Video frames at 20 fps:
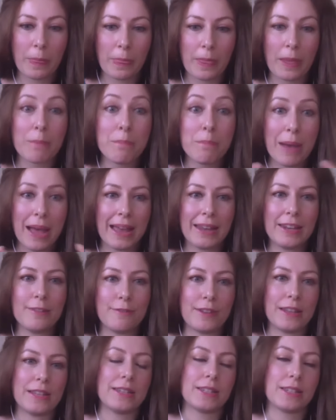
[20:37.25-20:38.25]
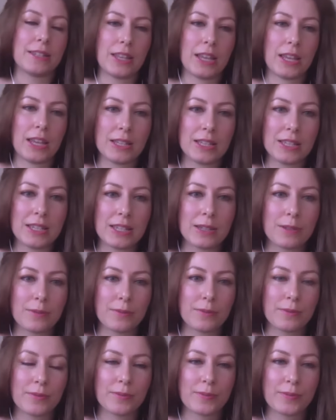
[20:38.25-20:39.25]
you know
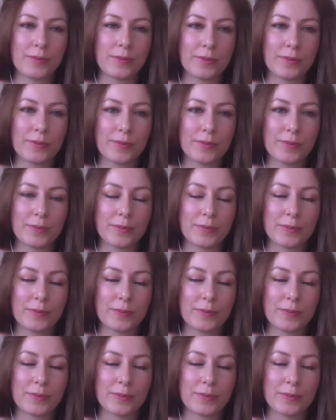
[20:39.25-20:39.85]
manifest things